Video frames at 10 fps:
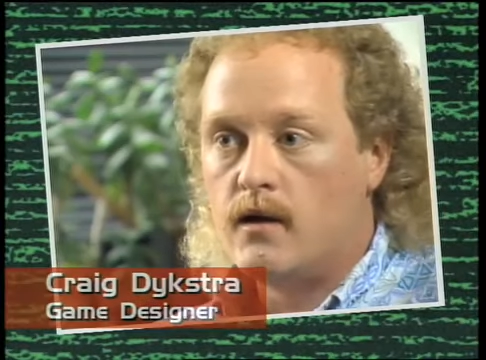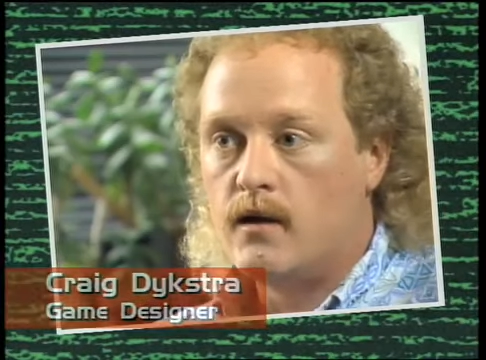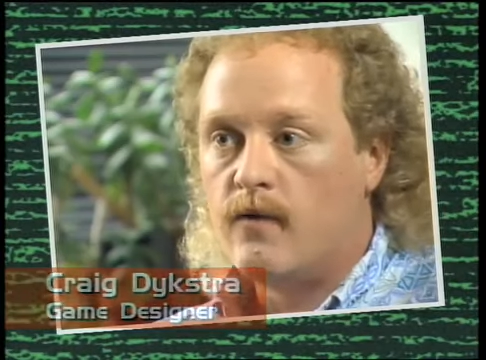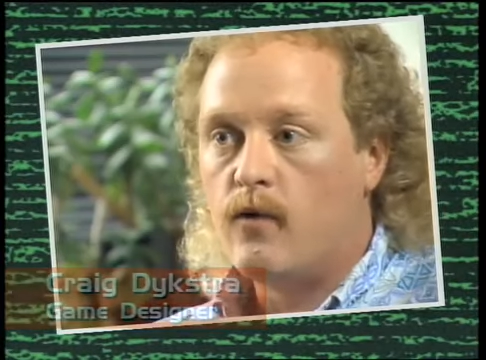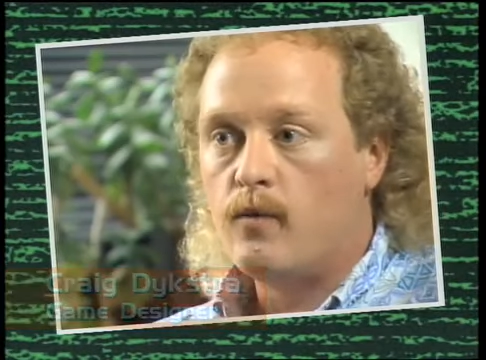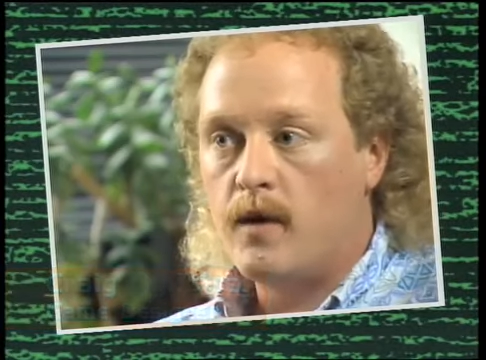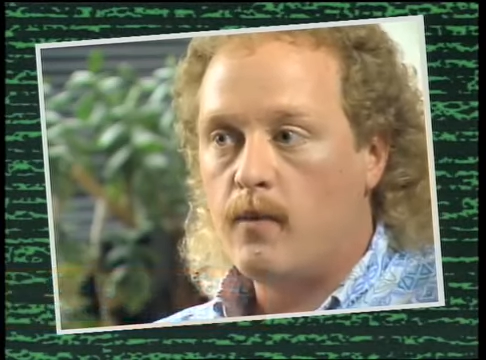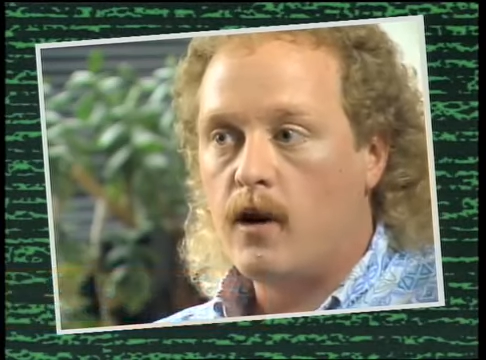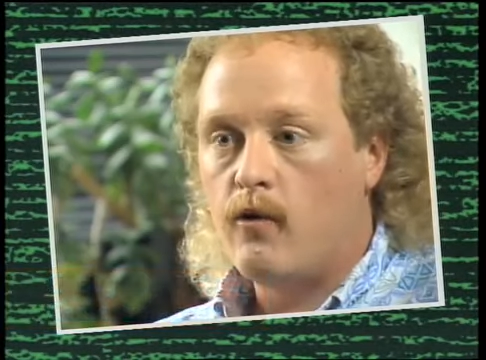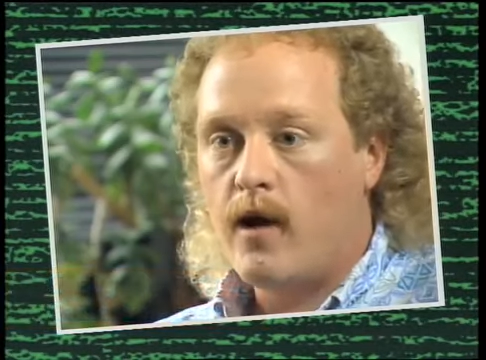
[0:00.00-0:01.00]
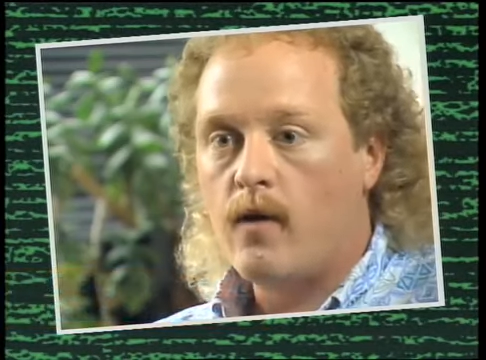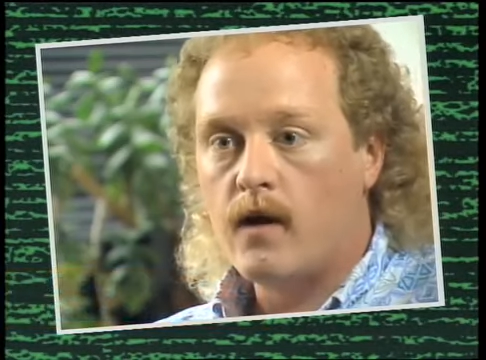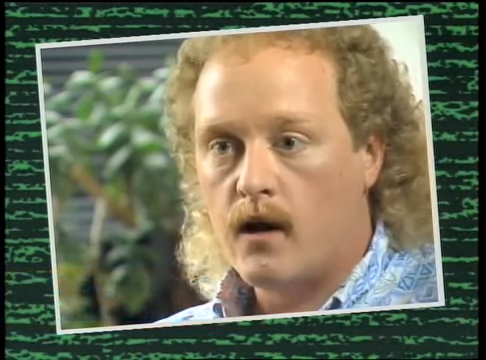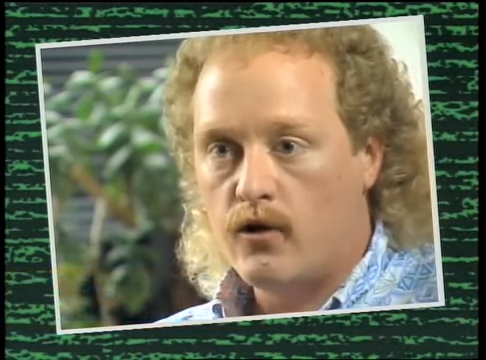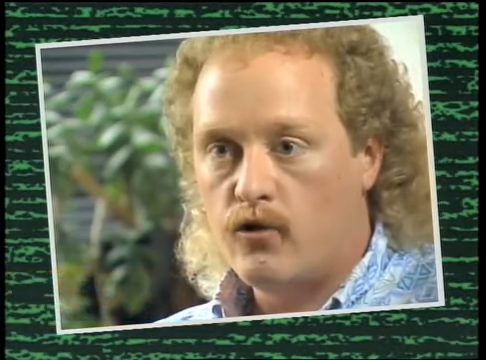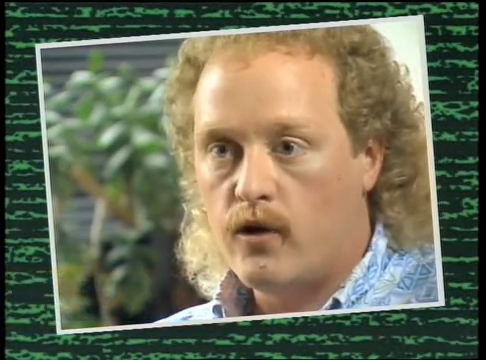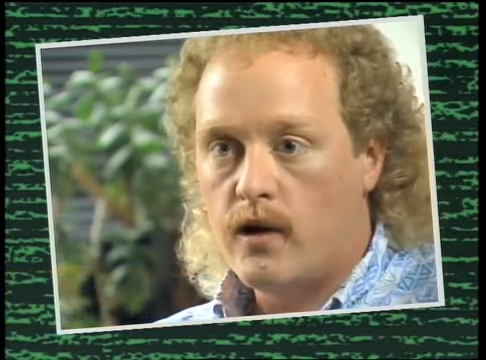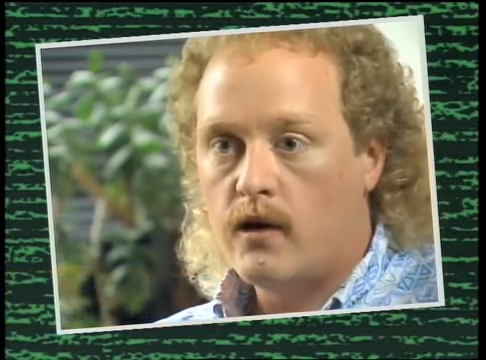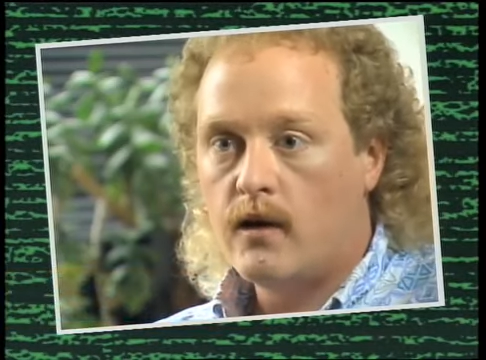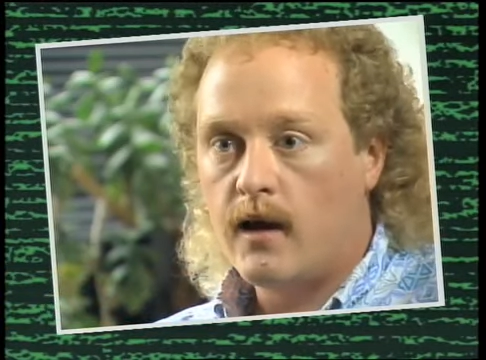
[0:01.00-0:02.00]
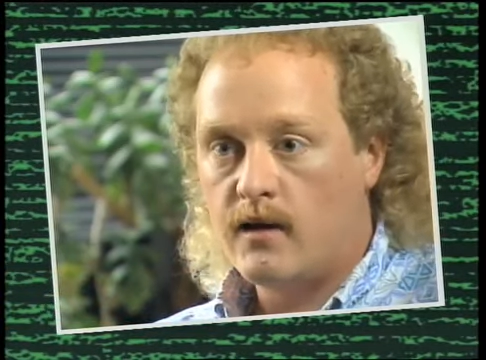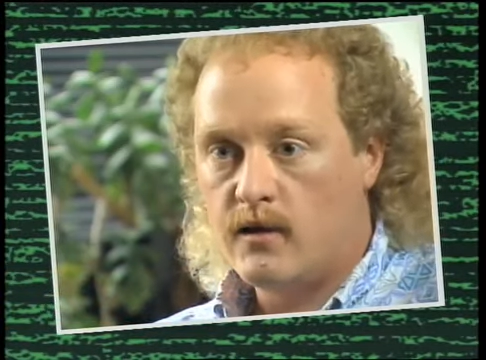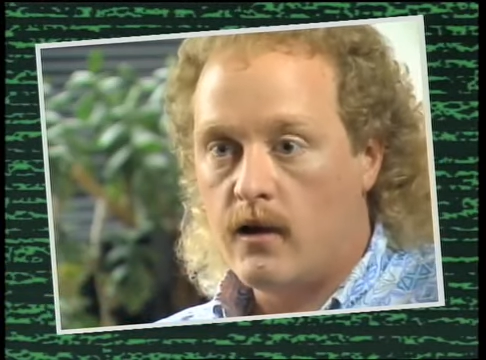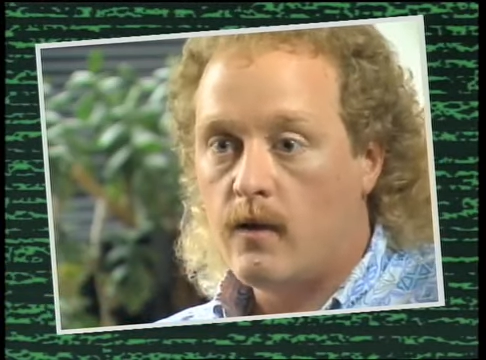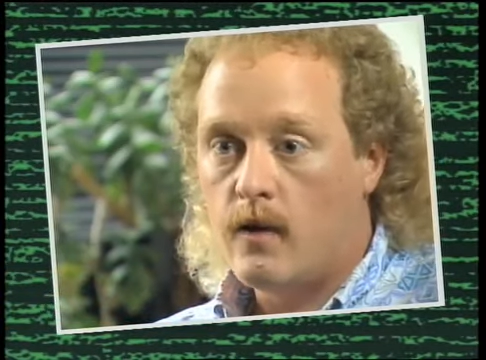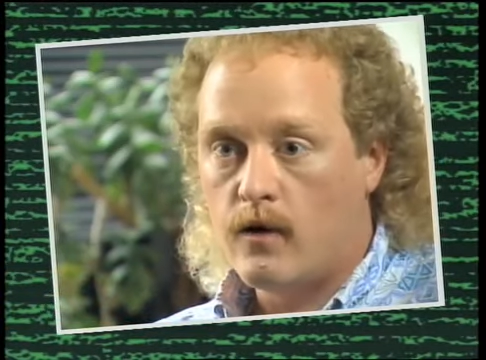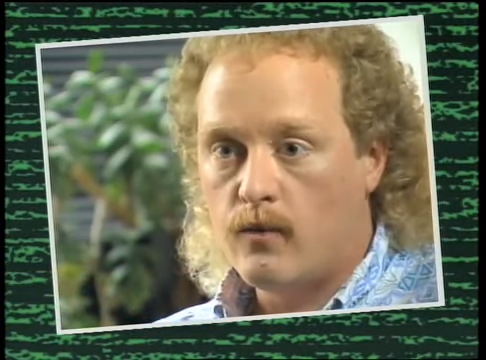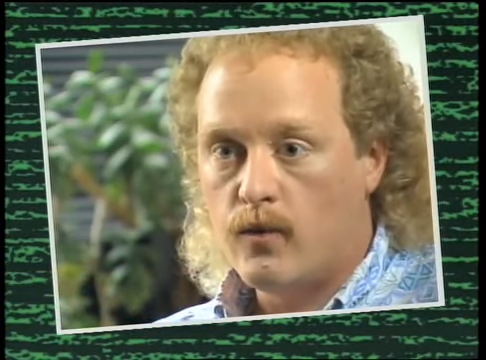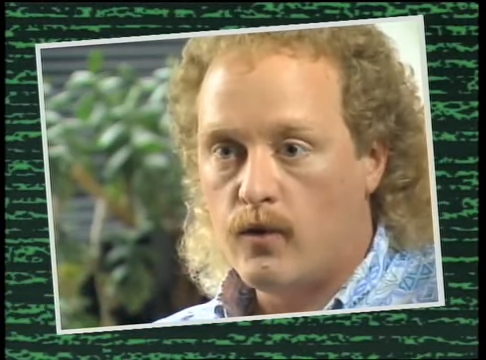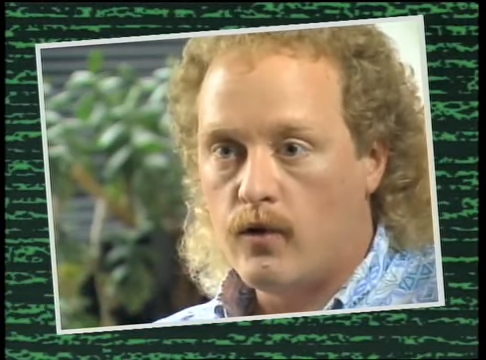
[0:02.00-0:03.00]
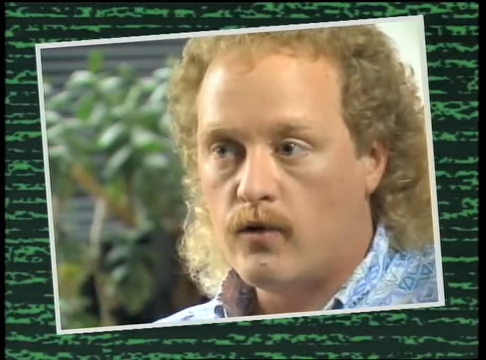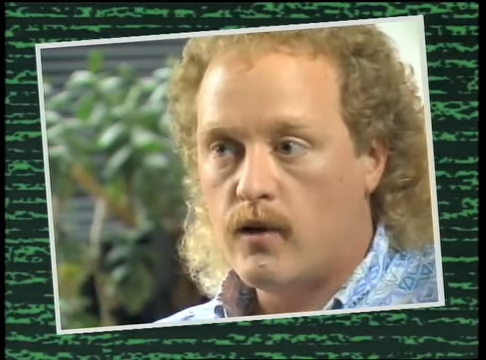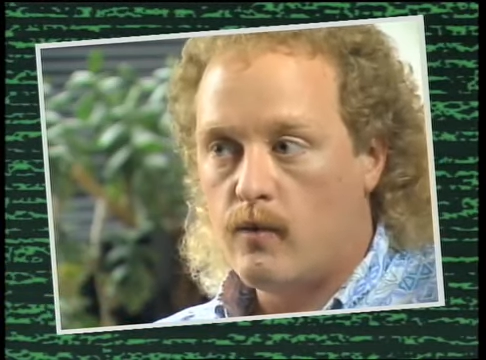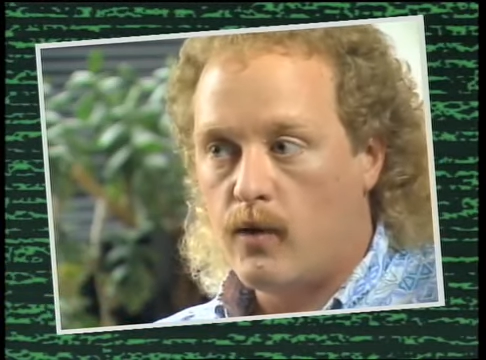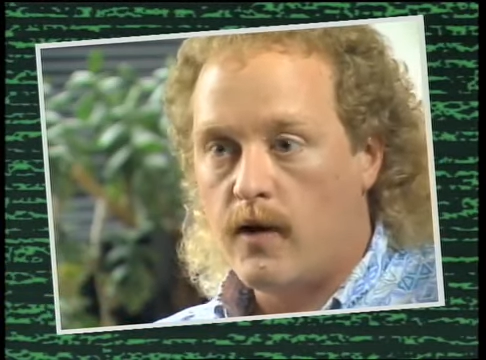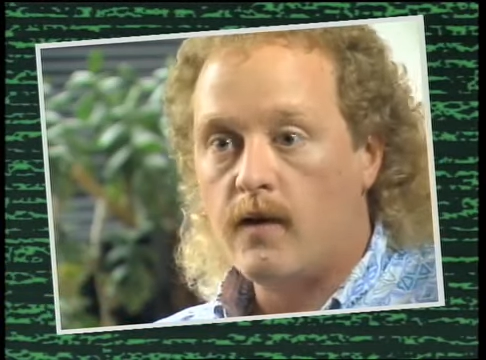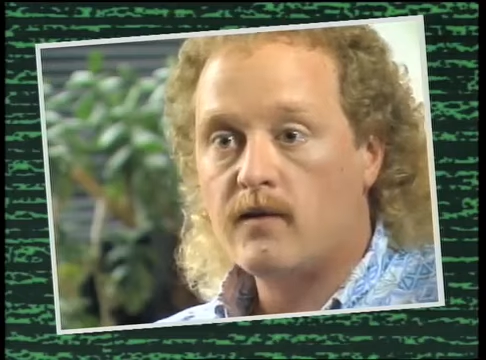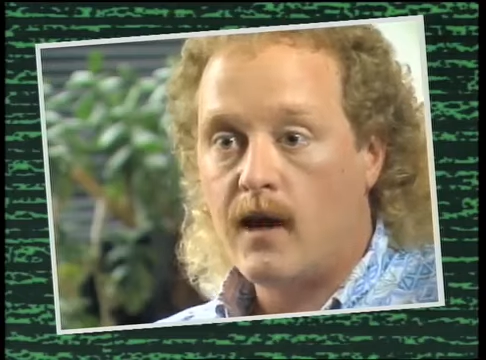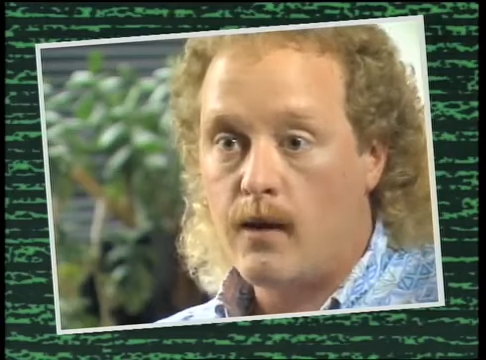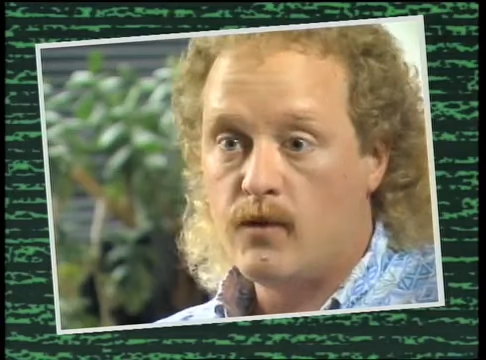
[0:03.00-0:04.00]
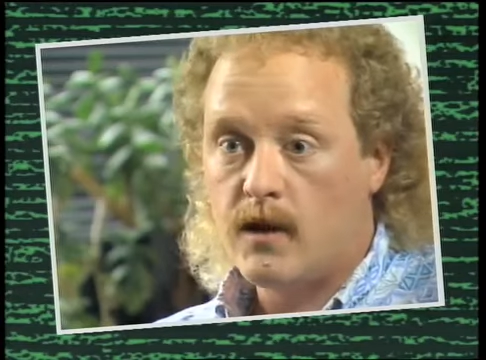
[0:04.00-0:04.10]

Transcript: different people around the country can sit at their computers and play this game